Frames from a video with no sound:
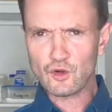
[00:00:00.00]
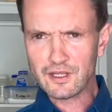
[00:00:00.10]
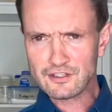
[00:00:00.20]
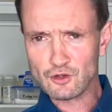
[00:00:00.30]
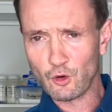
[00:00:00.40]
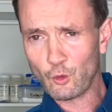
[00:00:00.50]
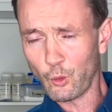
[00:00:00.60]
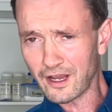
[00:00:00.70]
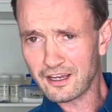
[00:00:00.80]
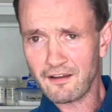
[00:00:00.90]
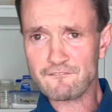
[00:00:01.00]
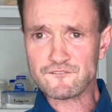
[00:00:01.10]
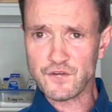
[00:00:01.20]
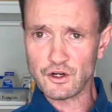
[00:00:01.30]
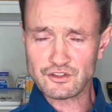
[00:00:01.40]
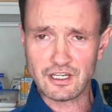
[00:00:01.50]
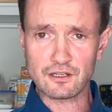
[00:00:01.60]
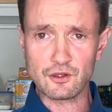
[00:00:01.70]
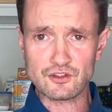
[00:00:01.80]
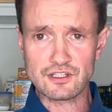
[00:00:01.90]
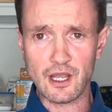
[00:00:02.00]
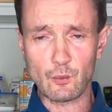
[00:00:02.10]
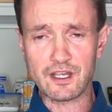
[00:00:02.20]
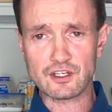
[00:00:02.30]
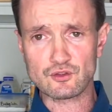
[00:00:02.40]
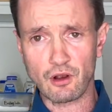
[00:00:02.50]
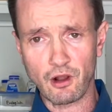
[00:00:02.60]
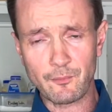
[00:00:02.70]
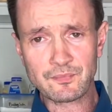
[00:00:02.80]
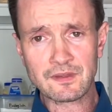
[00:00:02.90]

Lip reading: Okay, so a quick first conclusion that we can draw